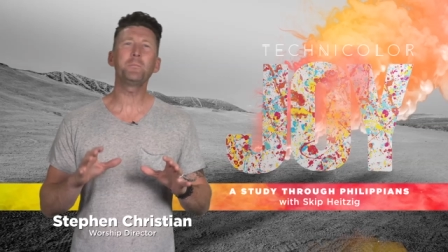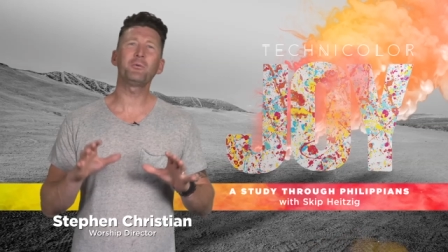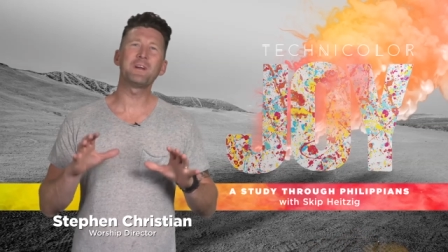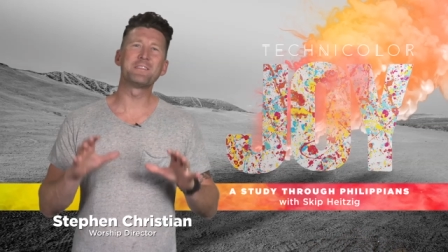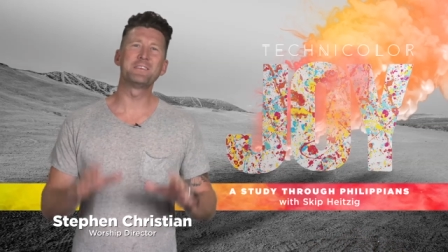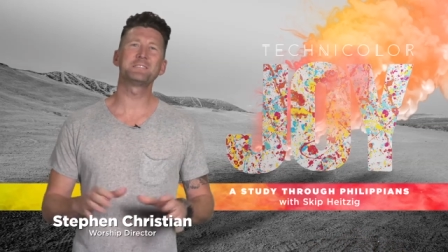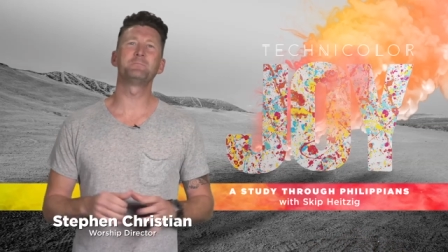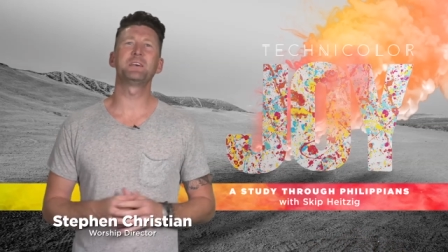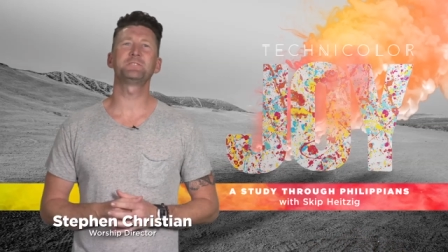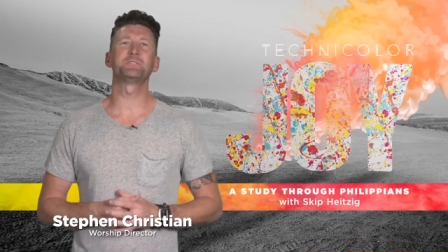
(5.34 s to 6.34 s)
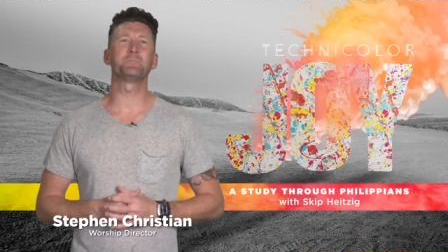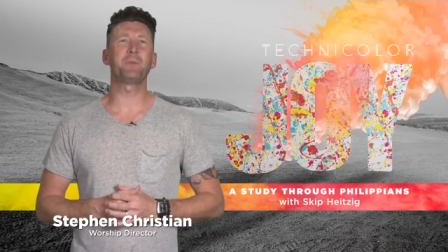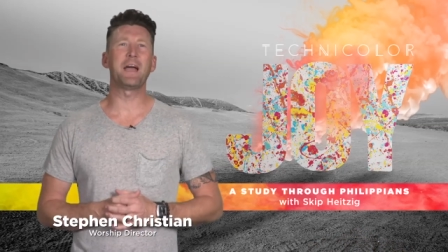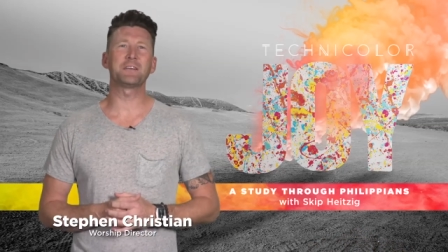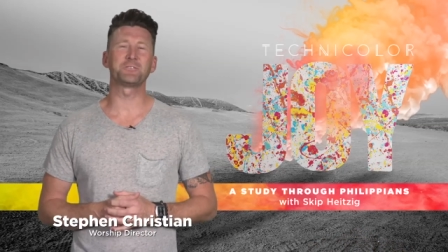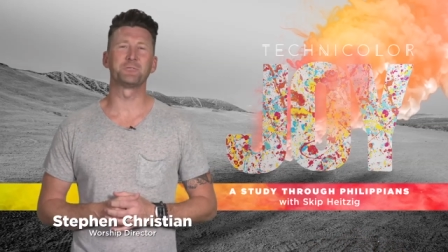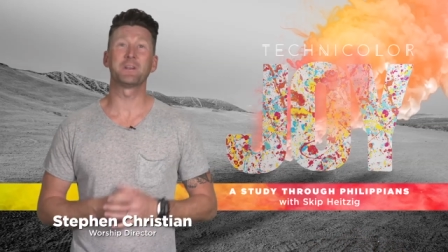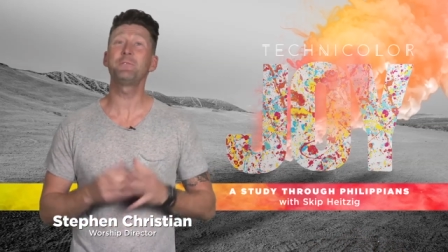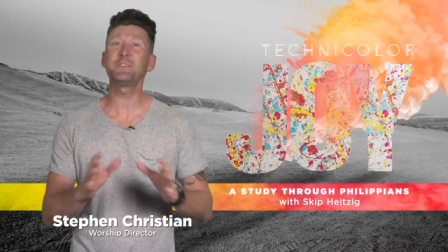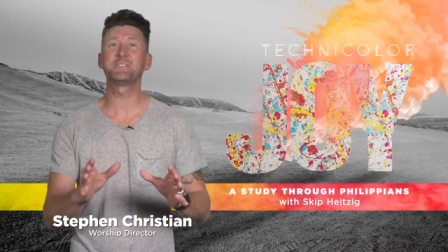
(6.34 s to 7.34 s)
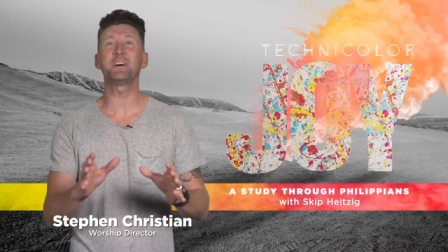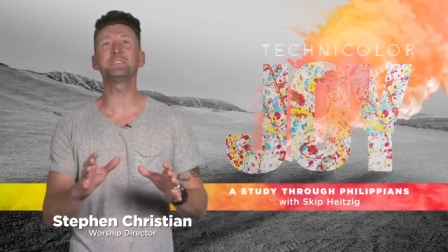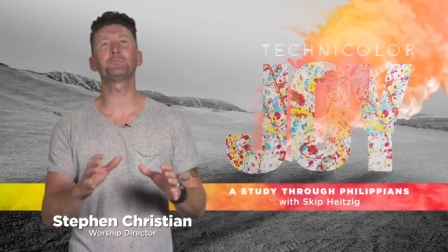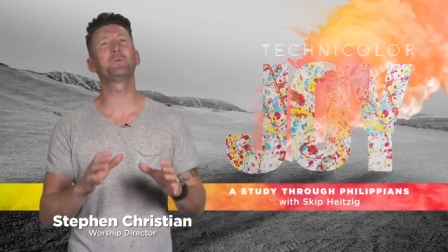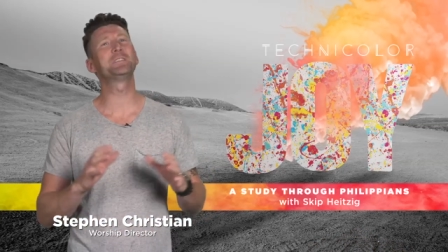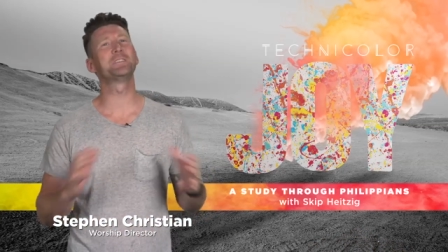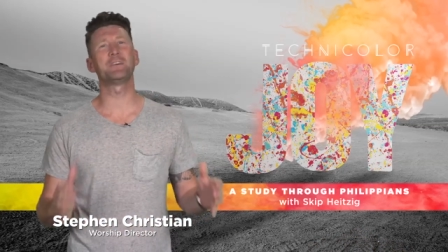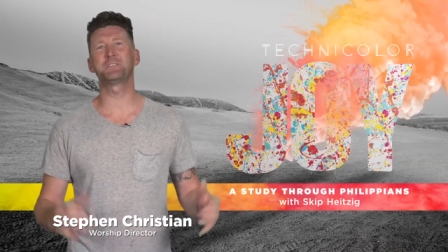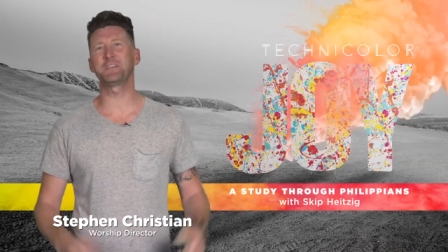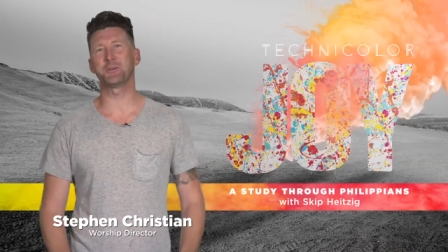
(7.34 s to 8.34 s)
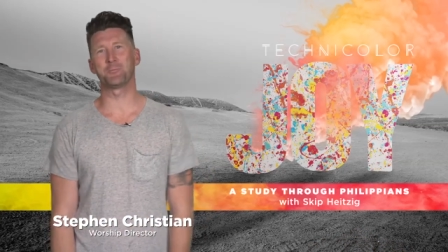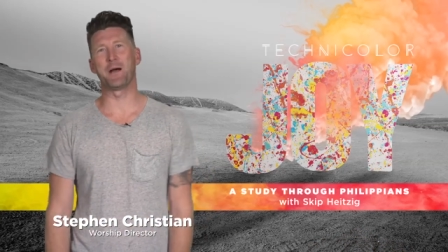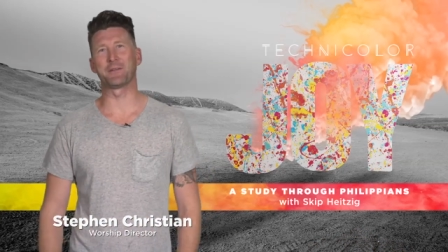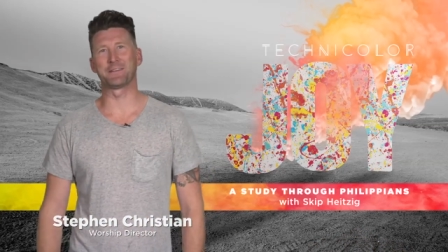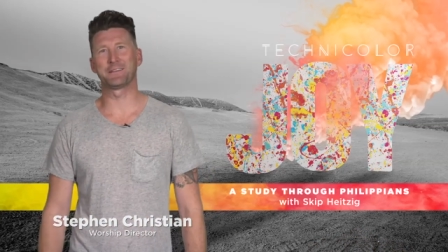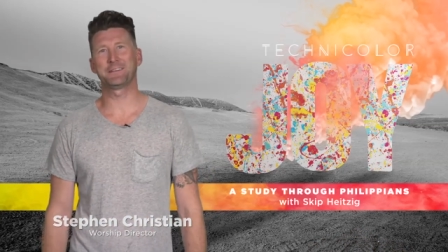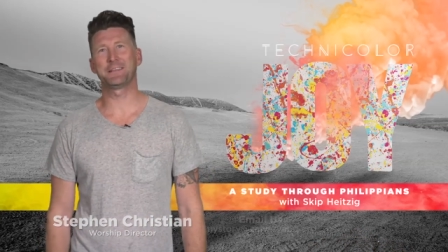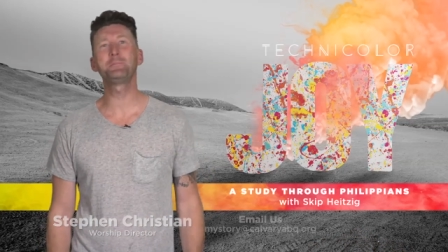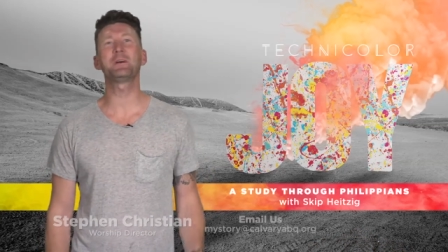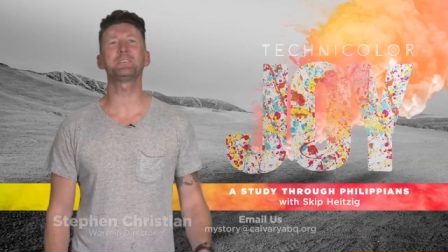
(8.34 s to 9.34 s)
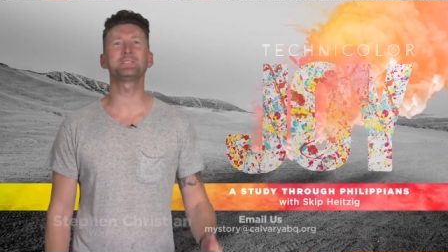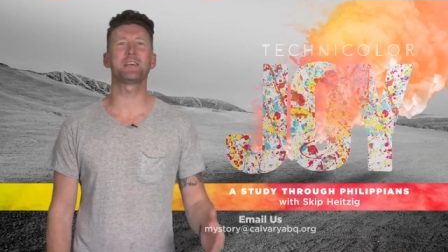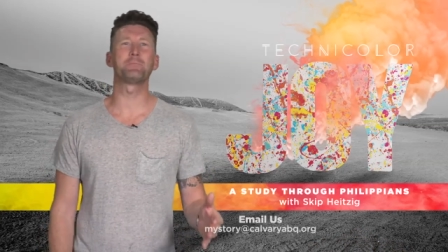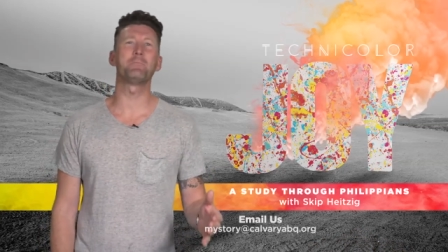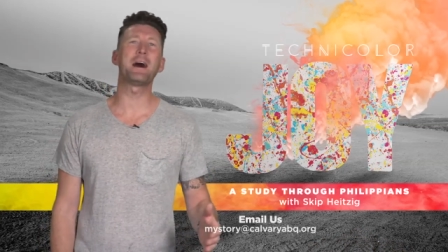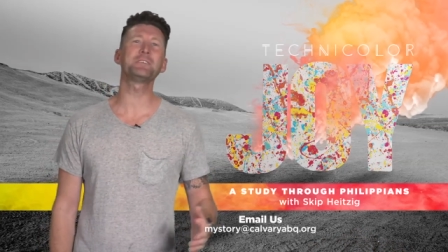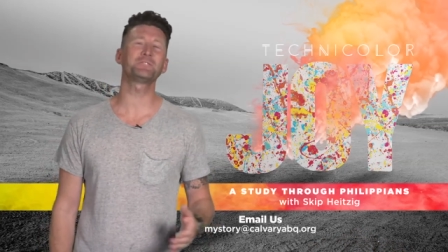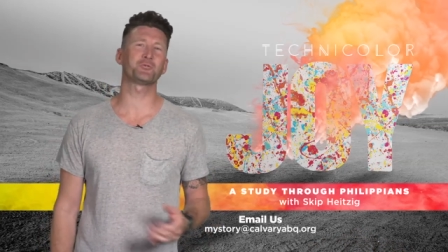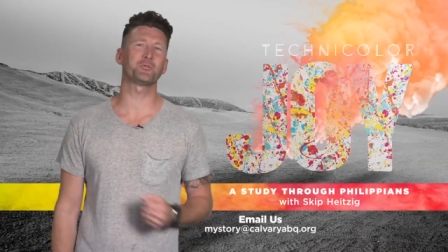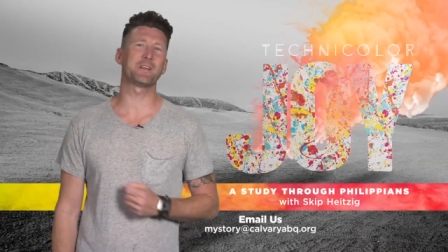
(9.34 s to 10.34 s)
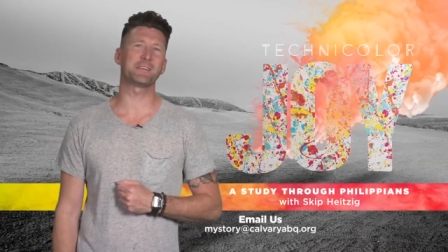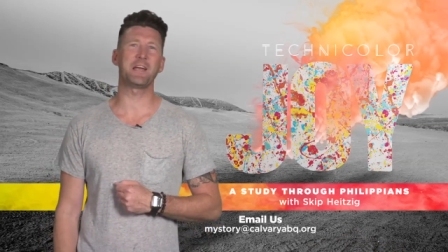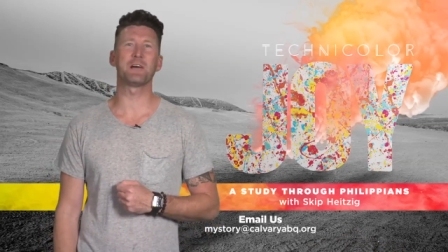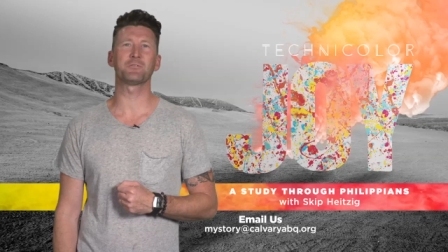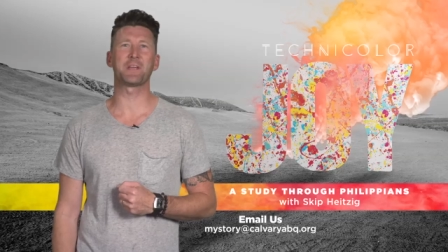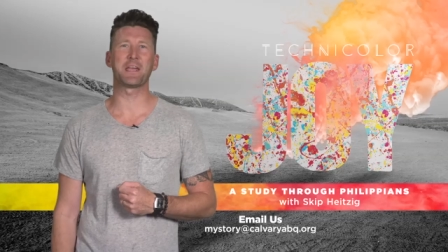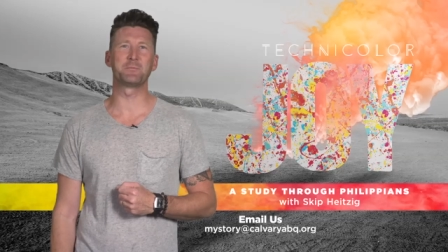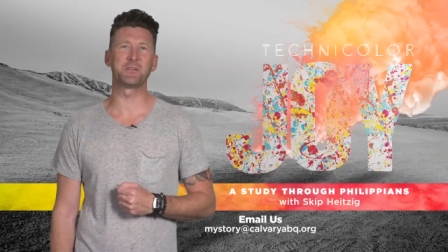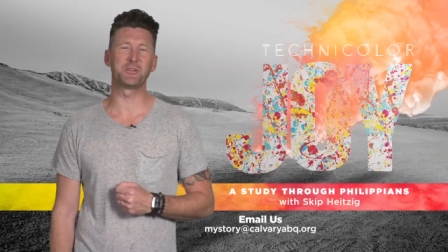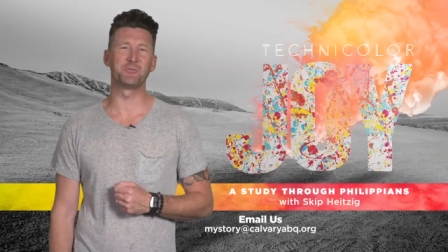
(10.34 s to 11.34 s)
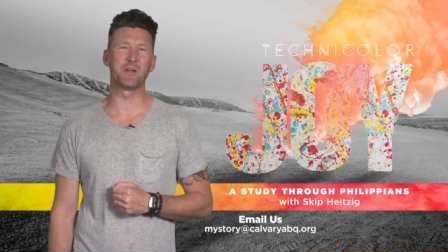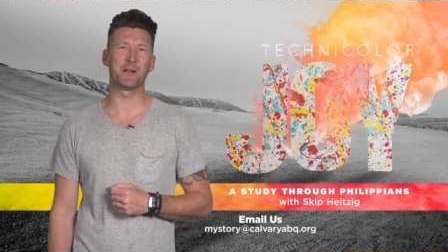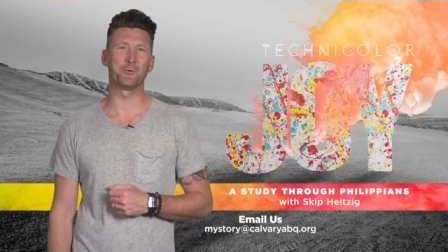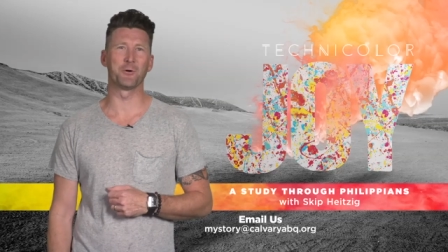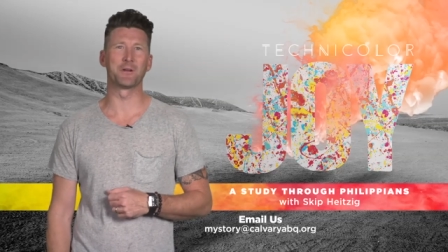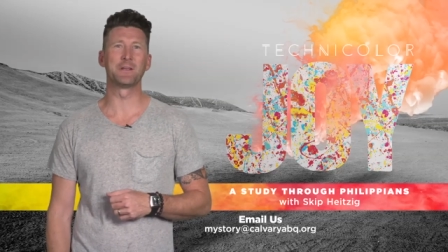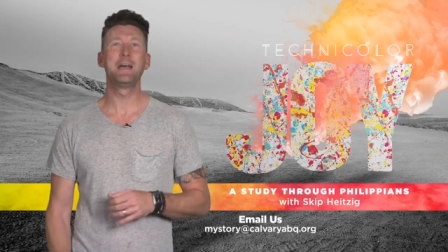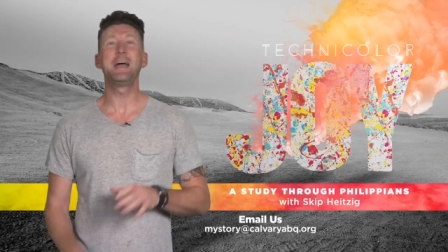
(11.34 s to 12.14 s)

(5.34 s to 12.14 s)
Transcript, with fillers: pray this message impacts you, and if it does, we'd love to hear about it. Email us at mystory at calvaryabq.org.